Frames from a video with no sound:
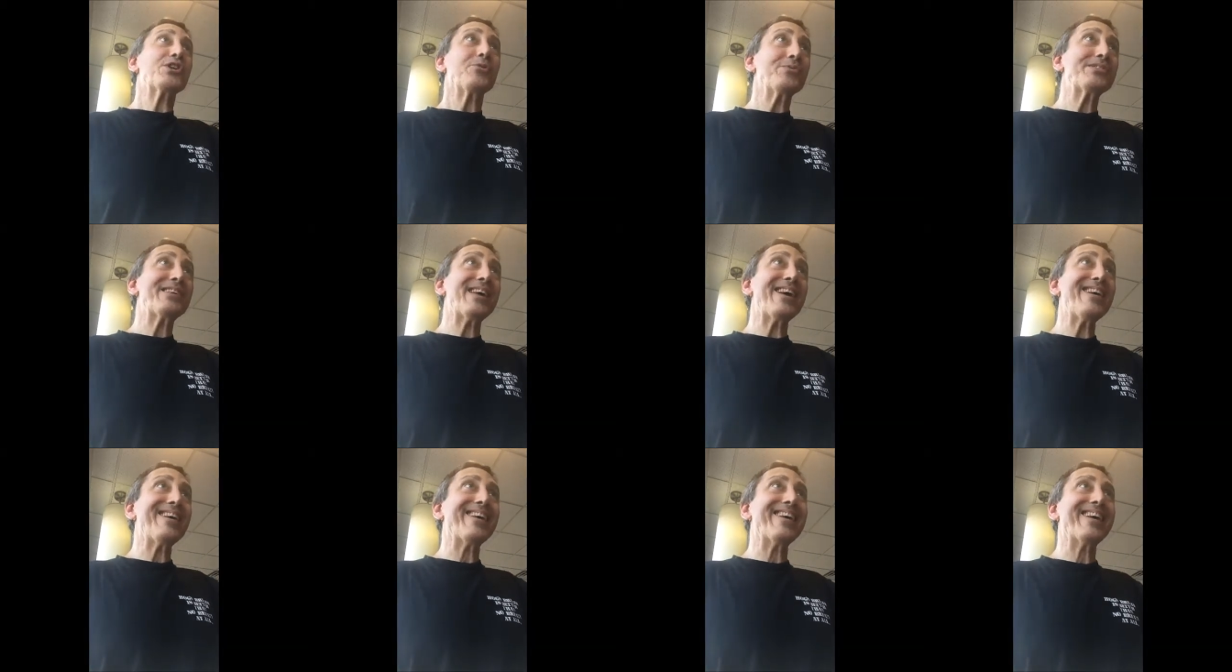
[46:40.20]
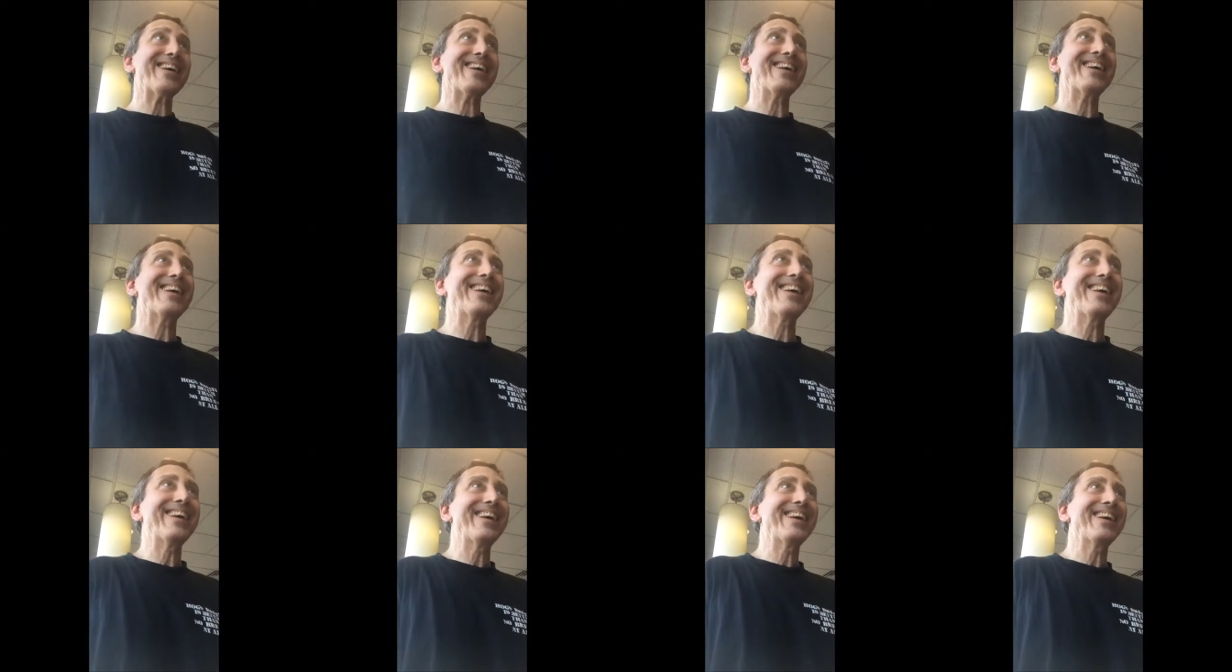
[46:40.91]
she was there.
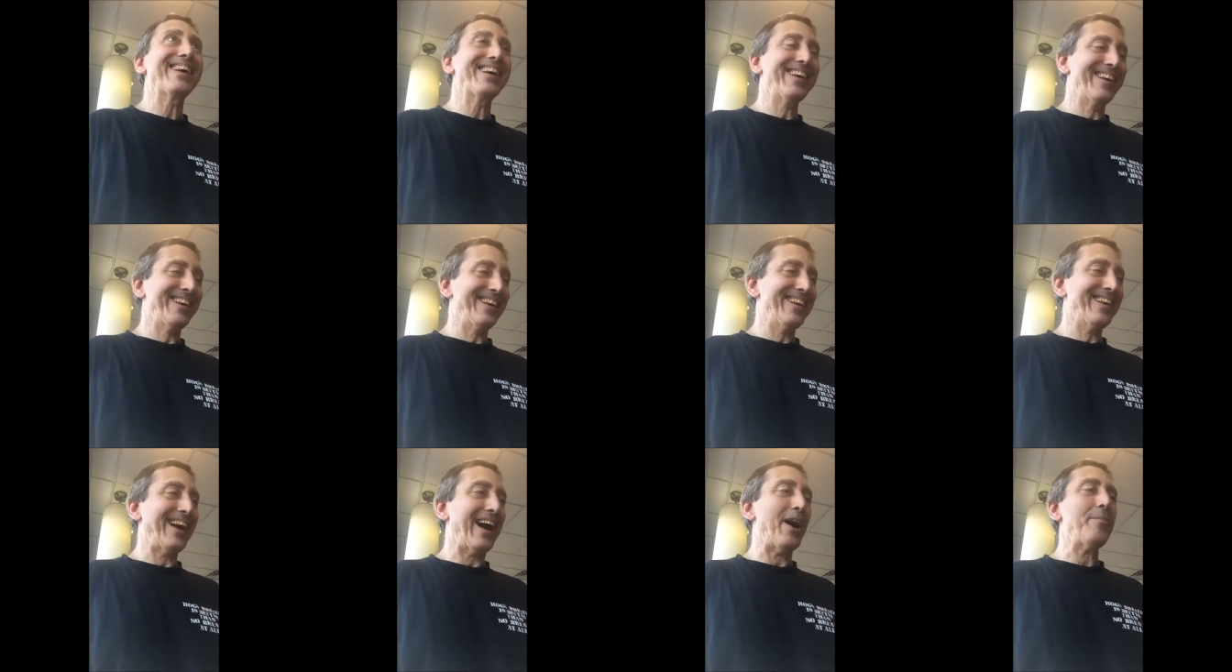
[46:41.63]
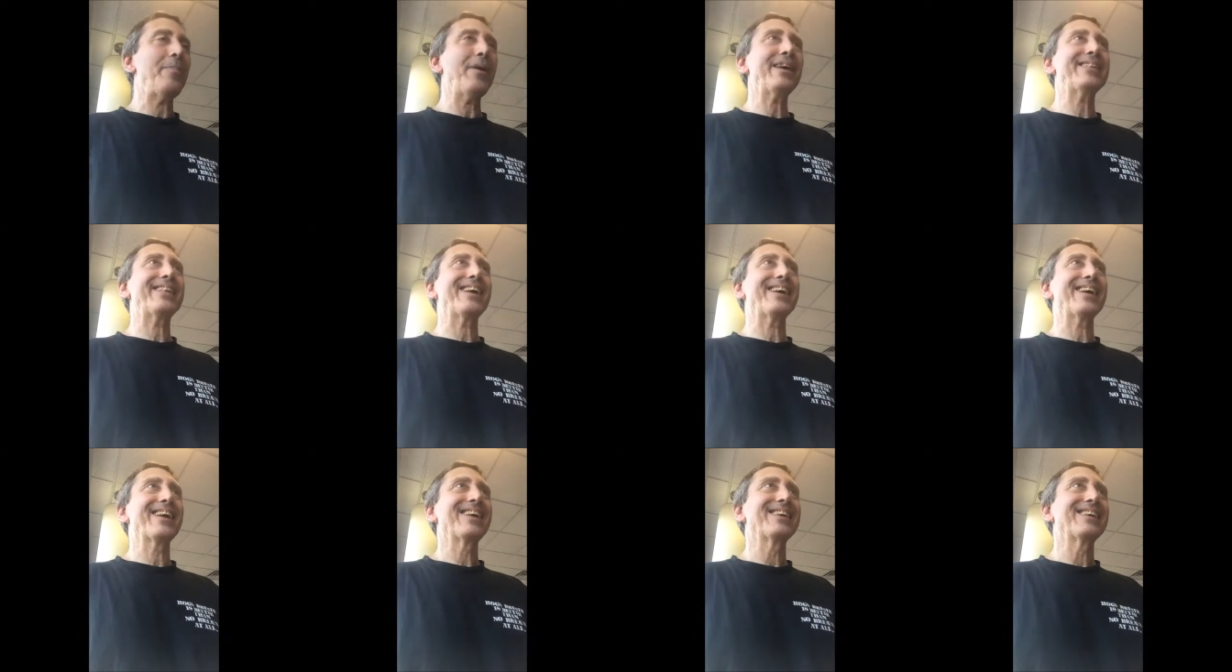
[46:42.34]
How about that?